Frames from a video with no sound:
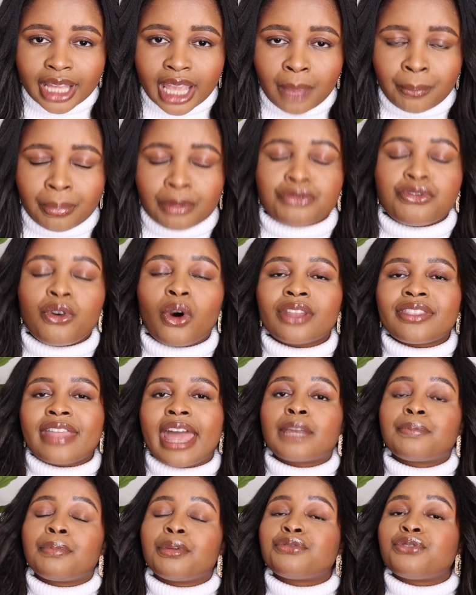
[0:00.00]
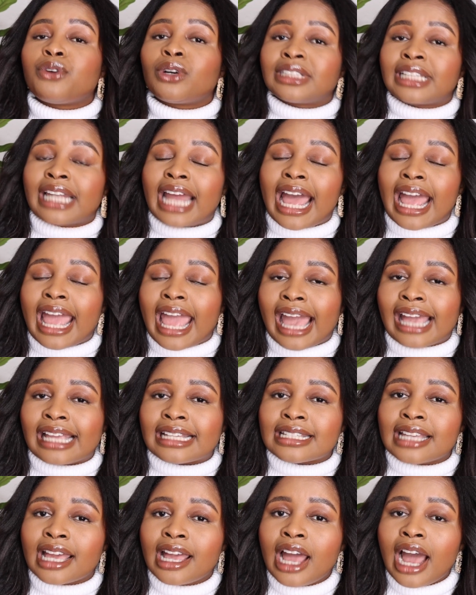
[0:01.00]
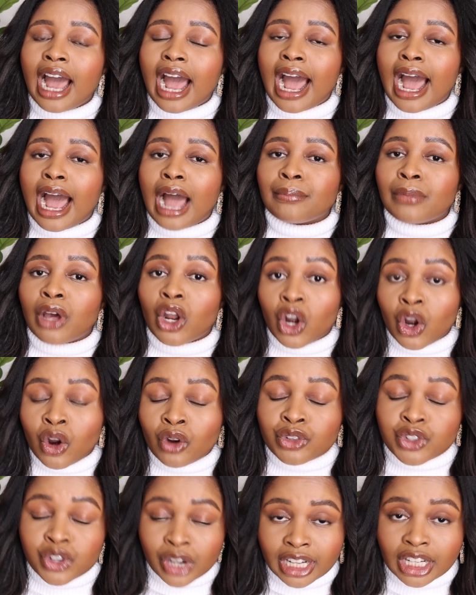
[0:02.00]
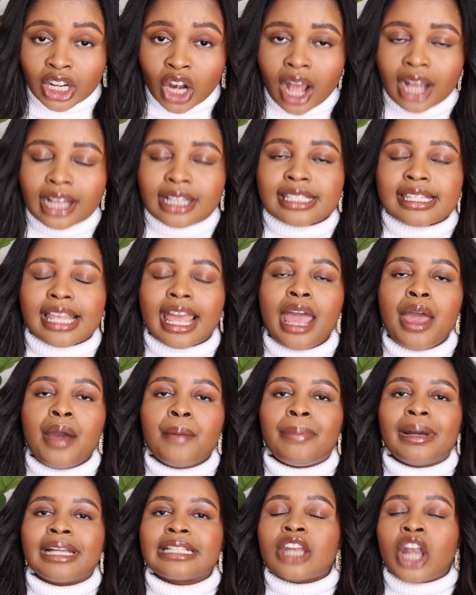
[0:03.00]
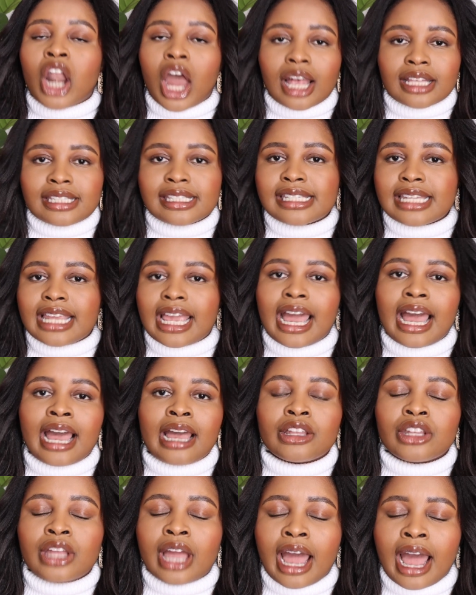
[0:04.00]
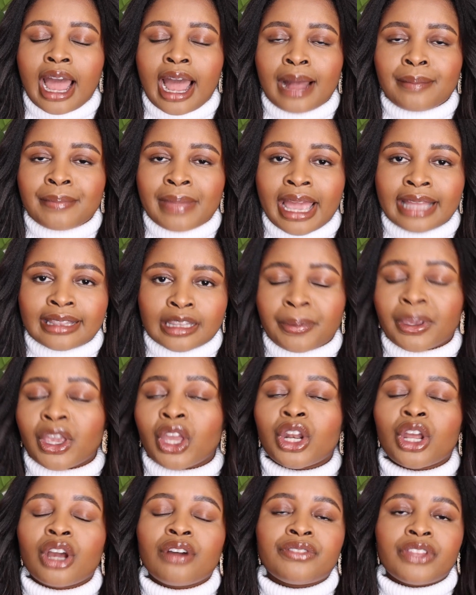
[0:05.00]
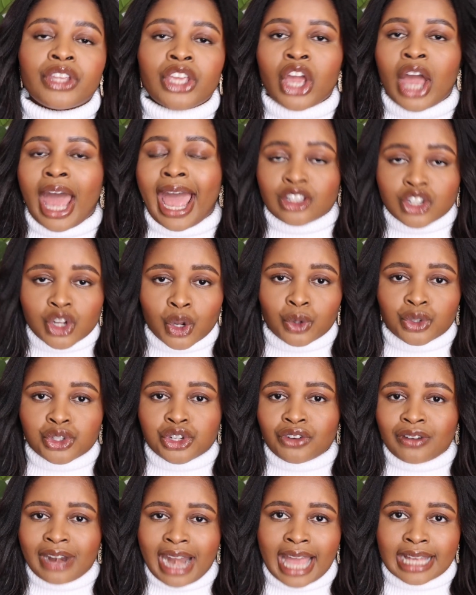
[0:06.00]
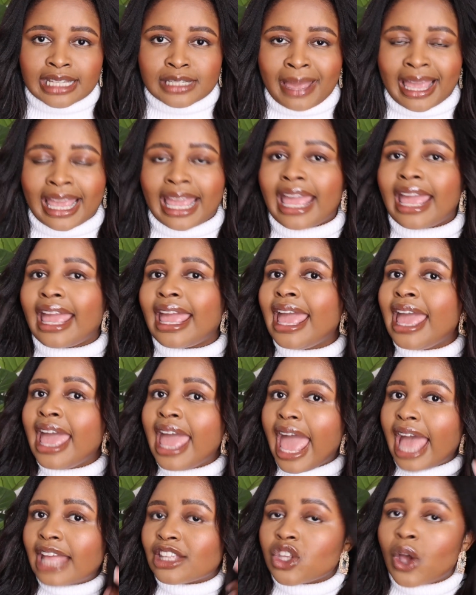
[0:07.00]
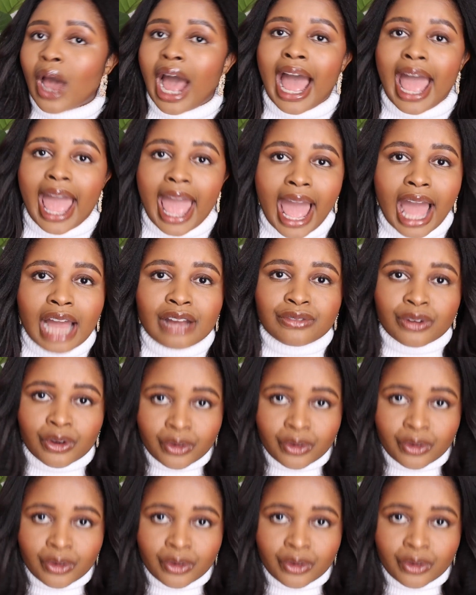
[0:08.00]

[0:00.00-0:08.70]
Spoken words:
hair before that I had dreadlocks, but last year at the beginning of the year I chose to relax my hair, and so I have